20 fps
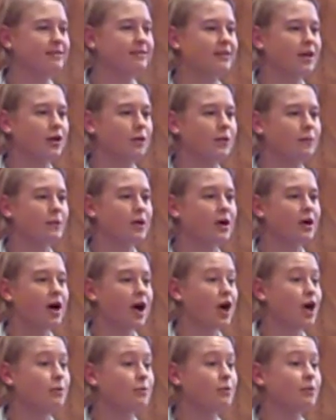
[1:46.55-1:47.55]
So
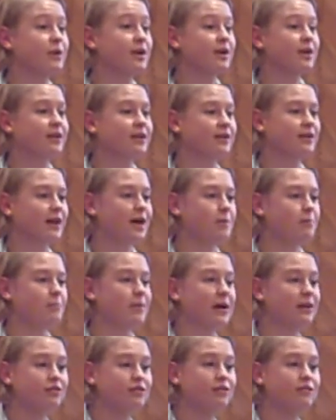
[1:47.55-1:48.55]
I hope that we can
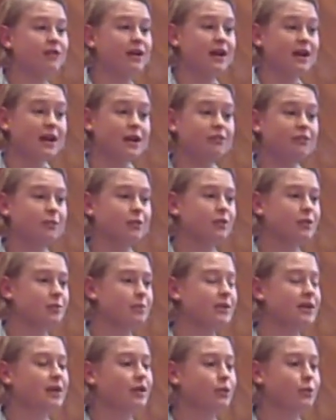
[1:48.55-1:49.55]
match you very closely with
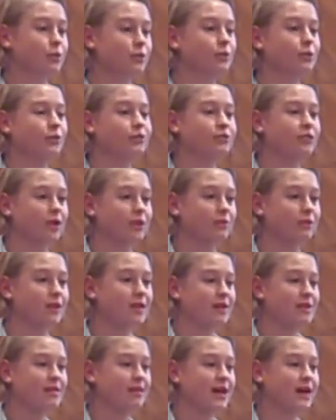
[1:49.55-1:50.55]
somebody who can also
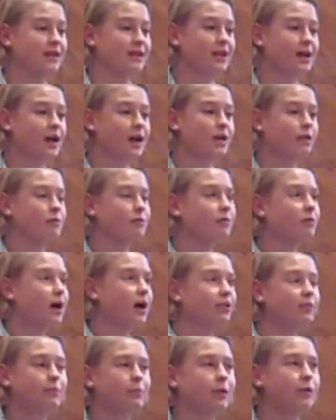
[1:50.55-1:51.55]
then, I
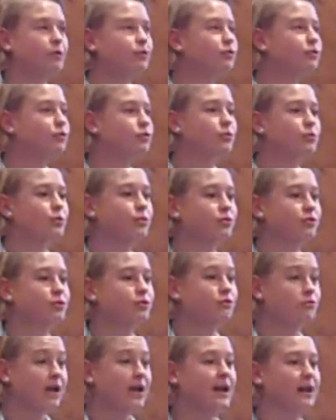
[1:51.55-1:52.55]
suppose, source
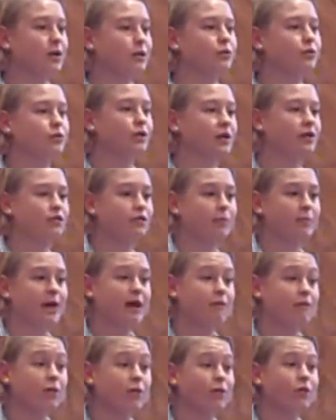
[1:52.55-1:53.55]
great local knowledge from
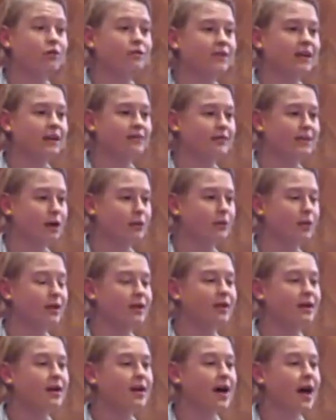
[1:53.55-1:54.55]
their own contacts
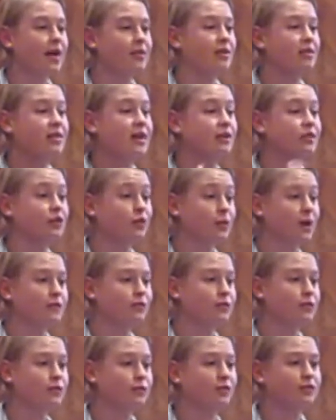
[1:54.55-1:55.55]
network, and that then you have
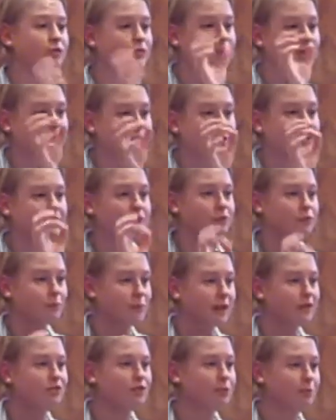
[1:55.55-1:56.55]
the choice of which bits of
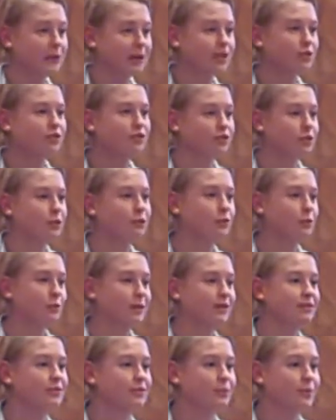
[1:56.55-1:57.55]
information to pick and choose
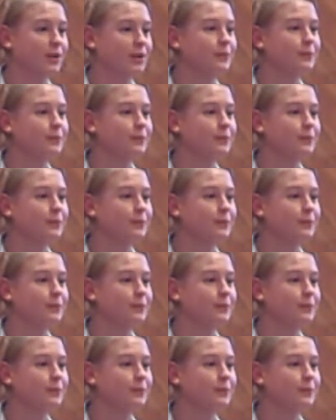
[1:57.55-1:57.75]
from that as well.